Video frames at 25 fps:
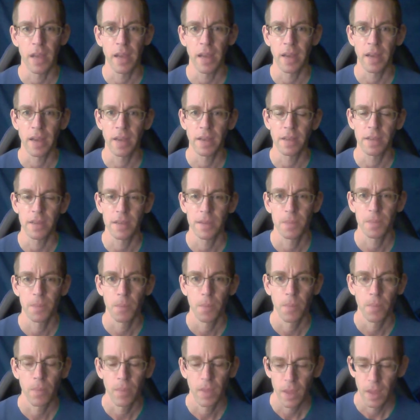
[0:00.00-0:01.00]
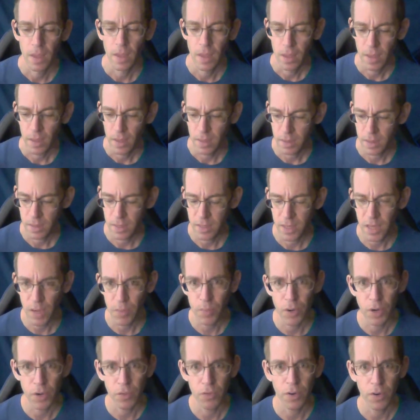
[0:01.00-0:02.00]
as
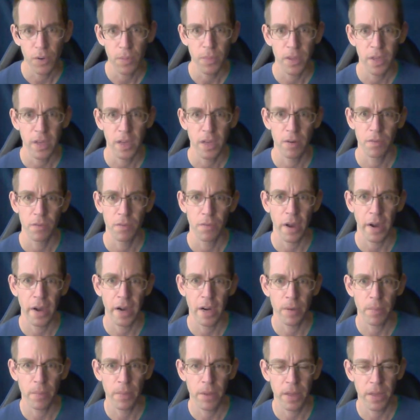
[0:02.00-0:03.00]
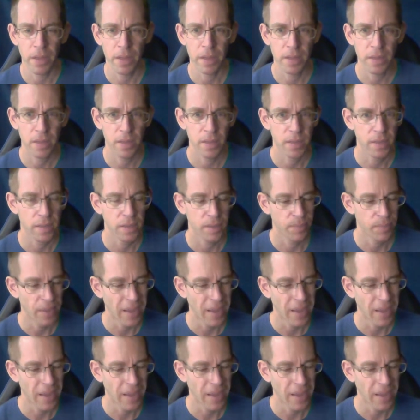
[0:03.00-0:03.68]
separate from the environment,